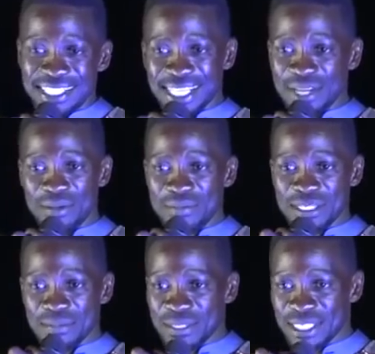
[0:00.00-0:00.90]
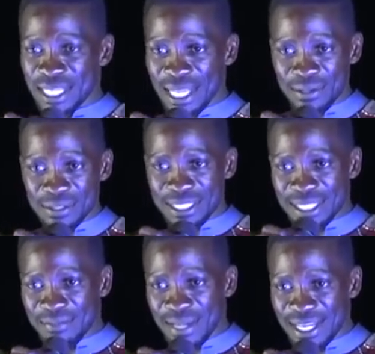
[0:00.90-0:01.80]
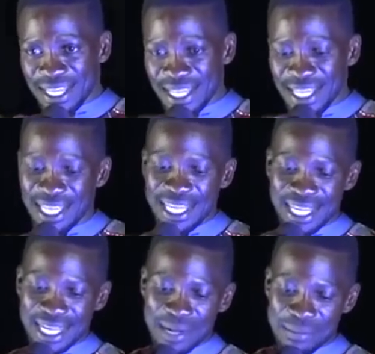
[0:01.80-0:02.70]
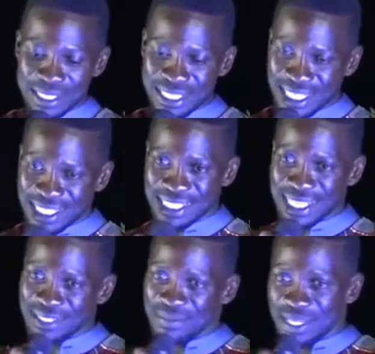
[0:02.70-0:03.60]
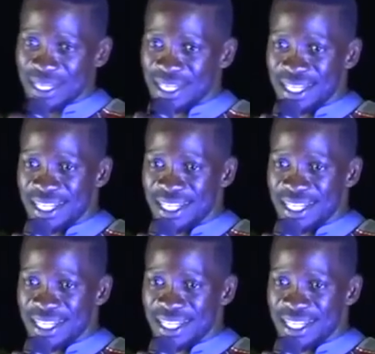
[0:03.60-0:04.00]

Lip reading: Shalom is busy counting money. Come and take this as well.